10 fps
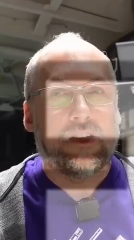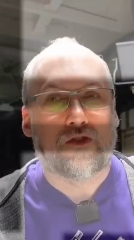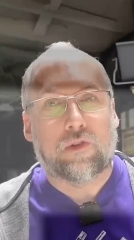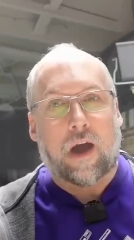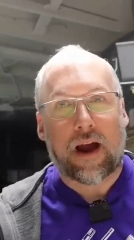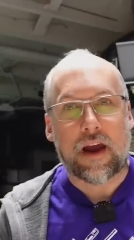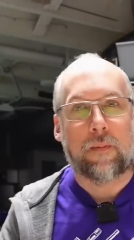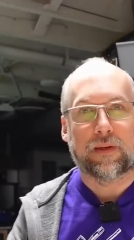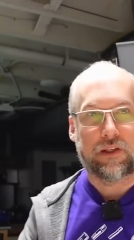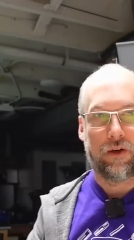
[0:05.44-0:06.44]
try
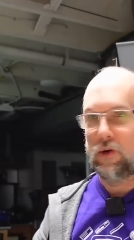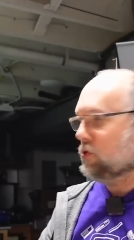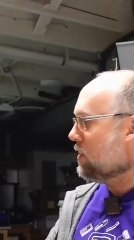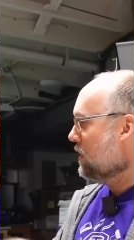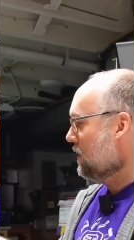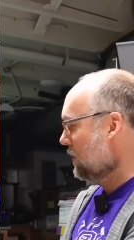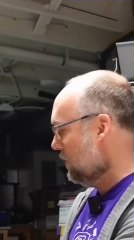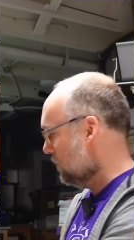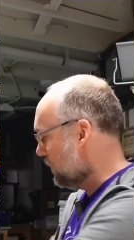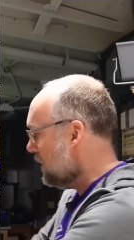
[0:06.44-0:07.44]
episode.
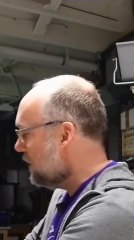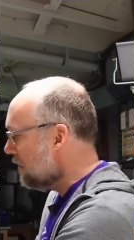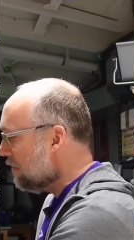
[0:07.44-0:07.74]
Over here,